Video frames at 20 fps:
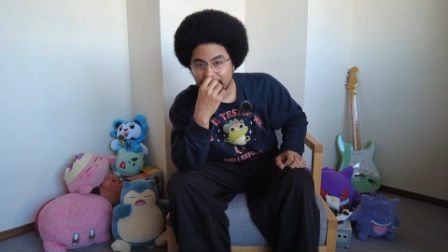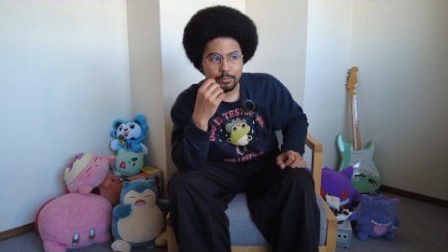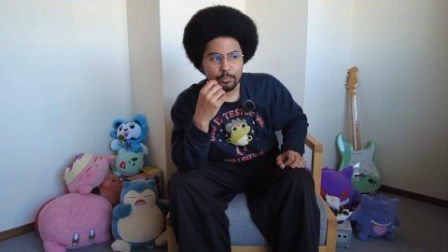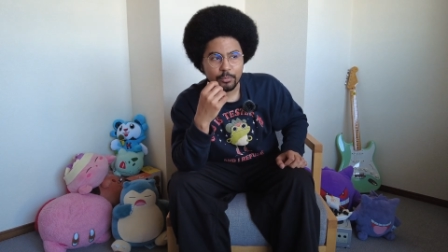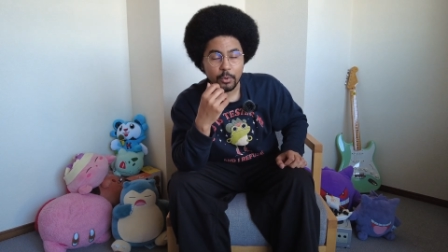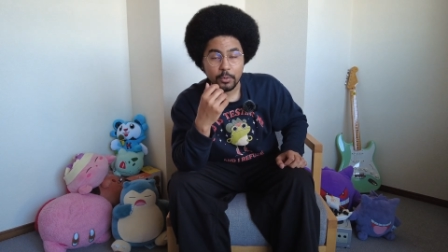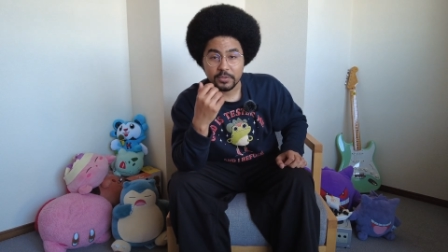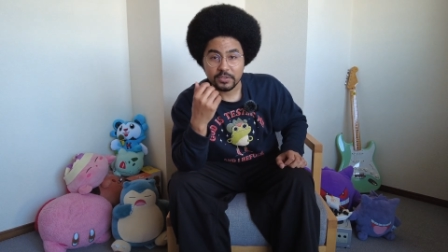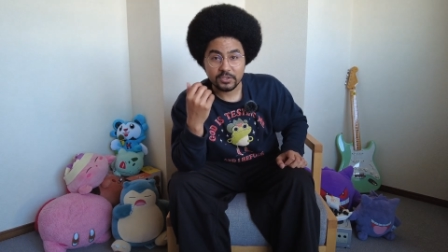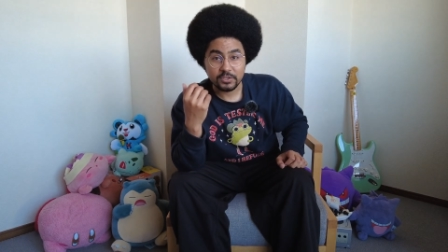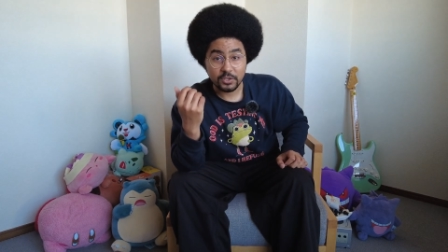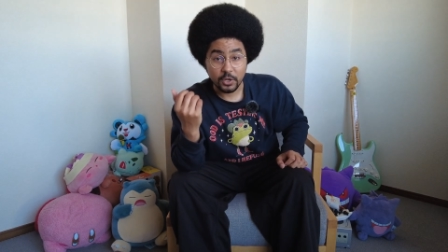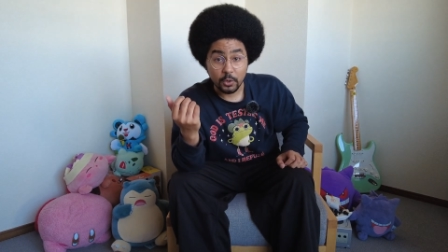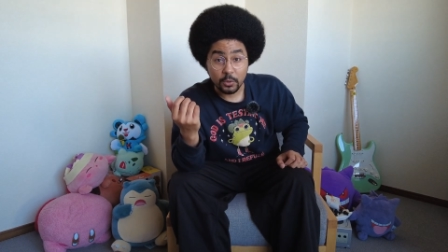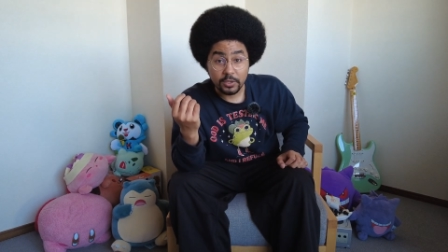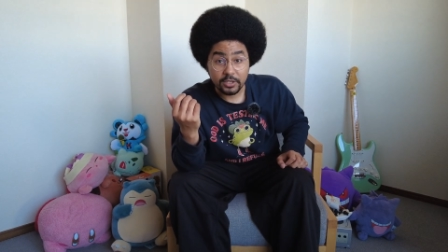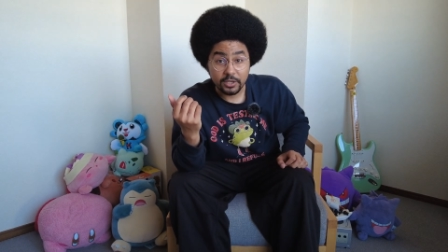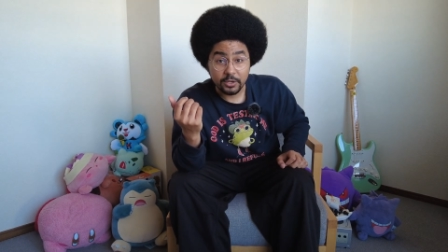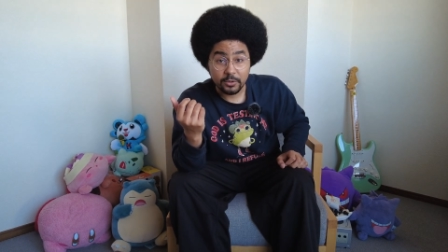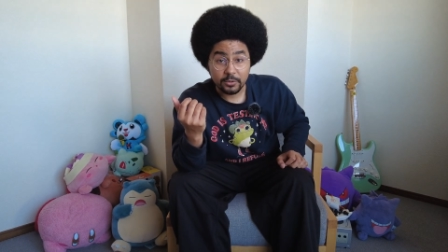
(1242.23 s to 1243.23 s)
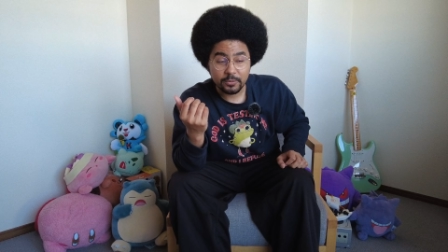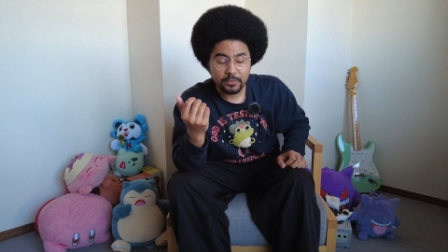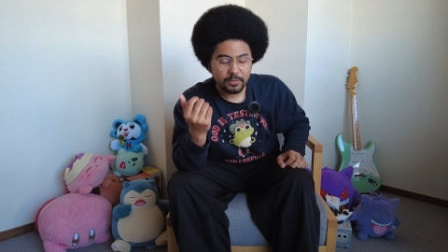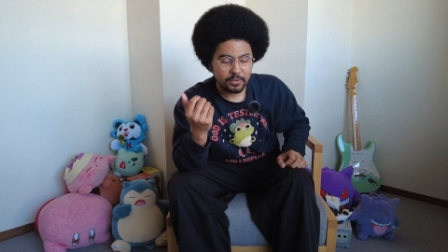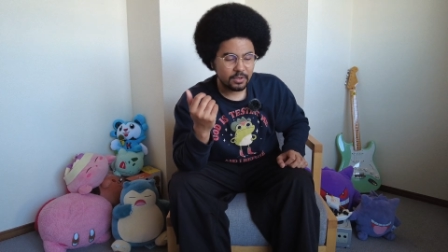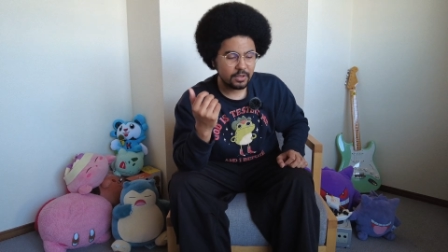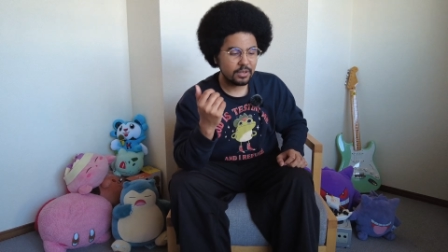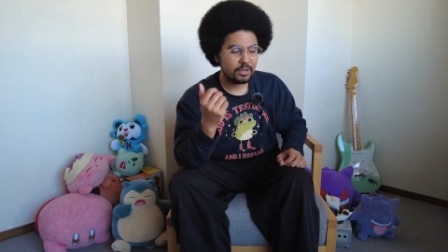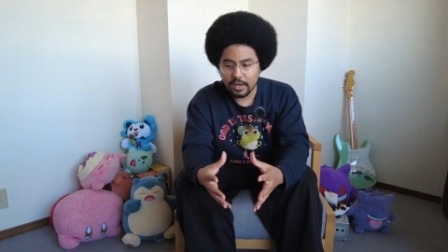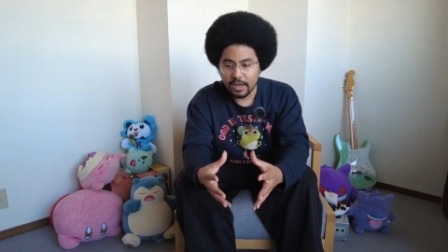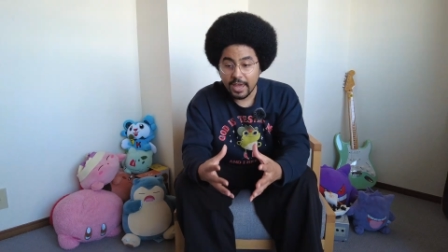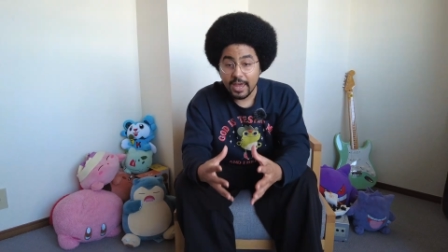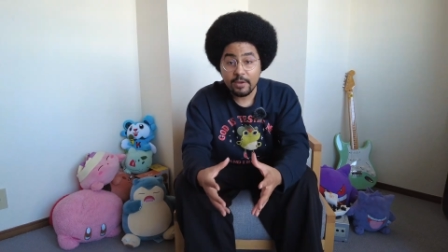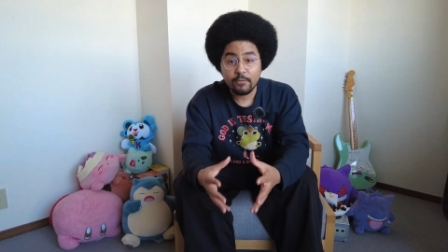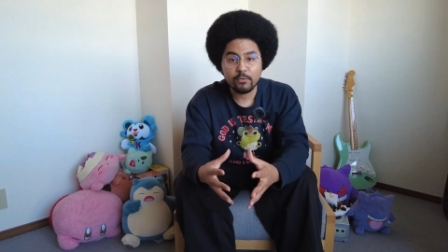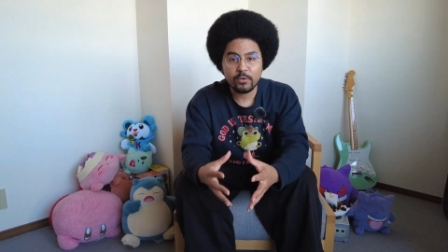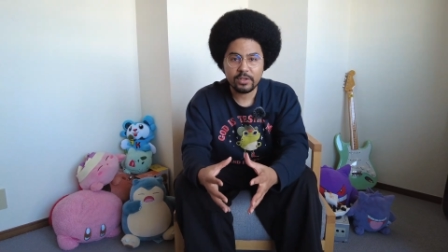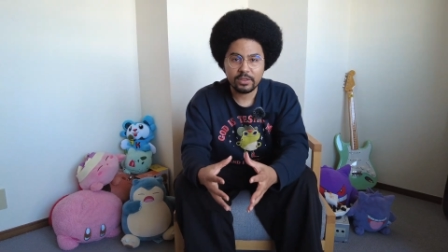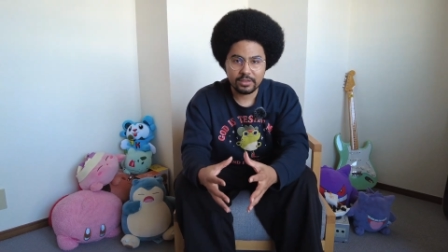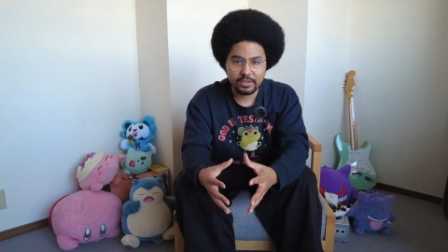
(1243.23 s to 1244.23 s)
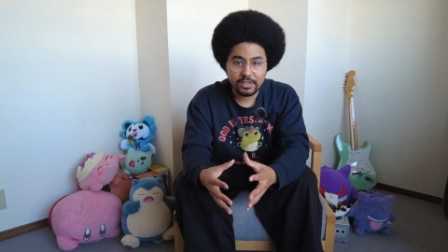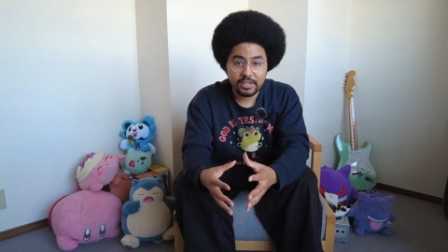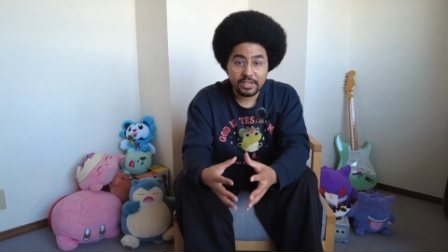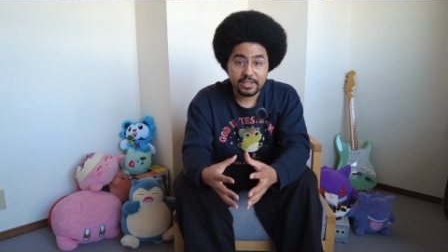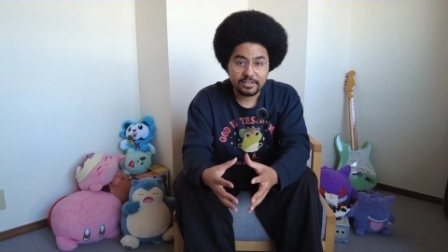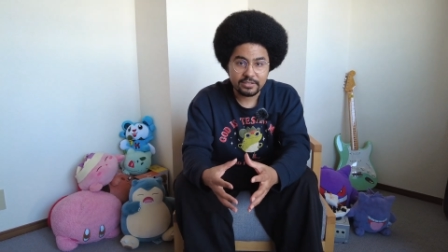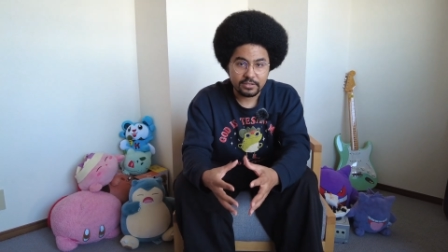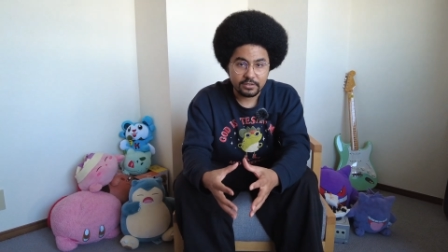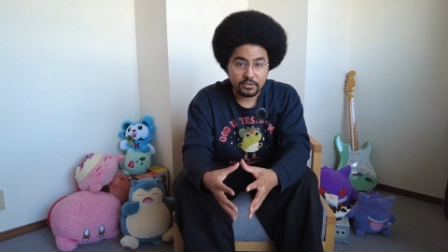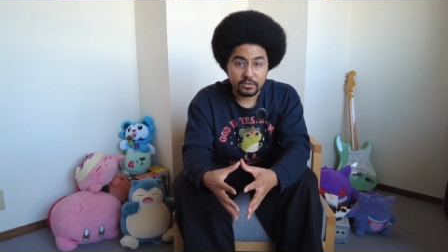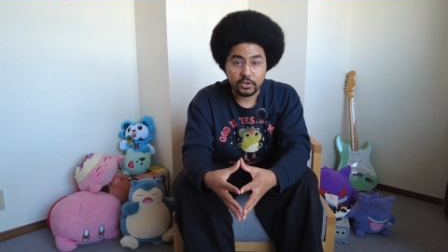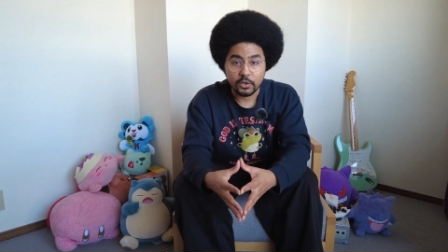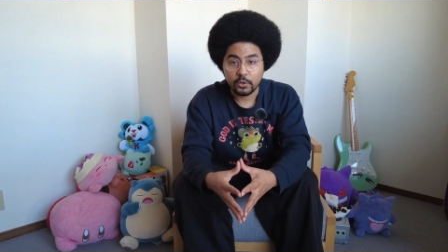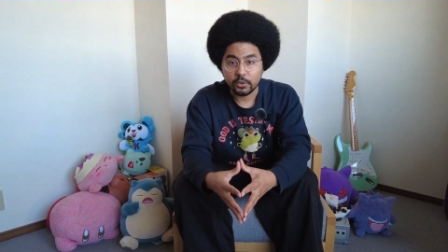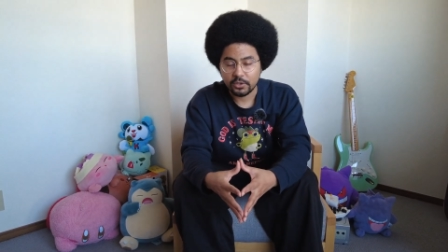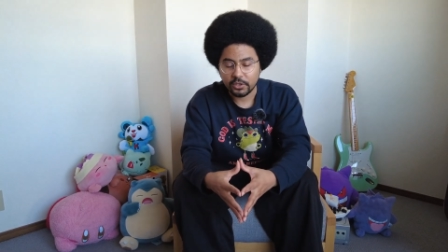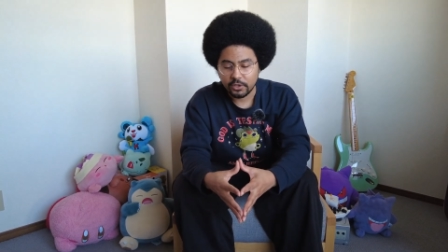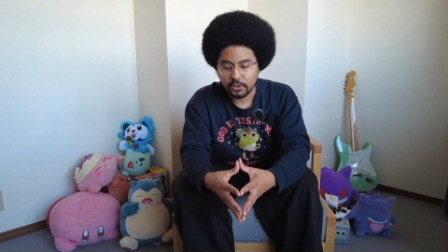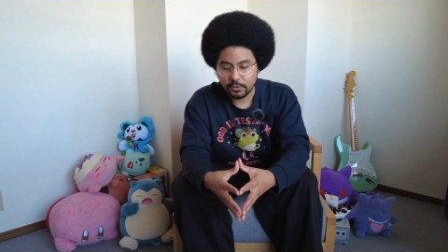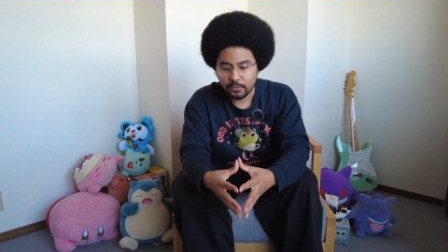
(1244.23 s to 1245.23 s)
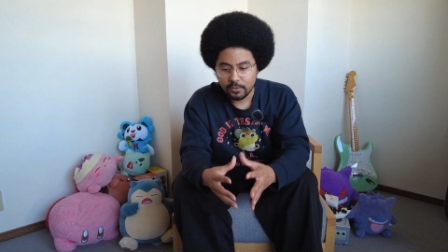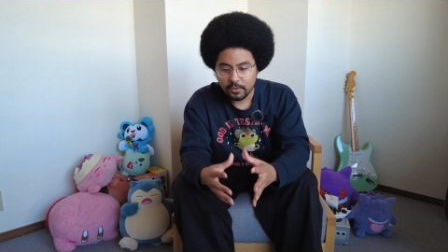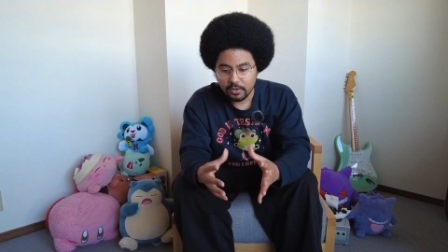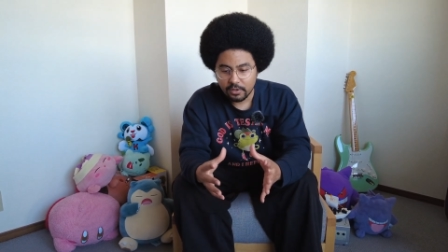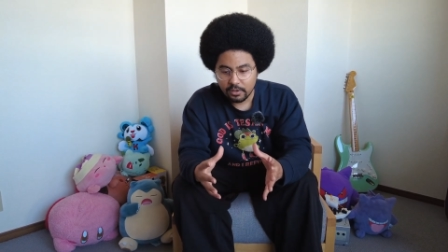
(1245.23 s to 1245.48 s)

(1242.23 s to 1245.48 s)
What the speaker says: Bro, it's Tokyo. Everything is in Tokyo.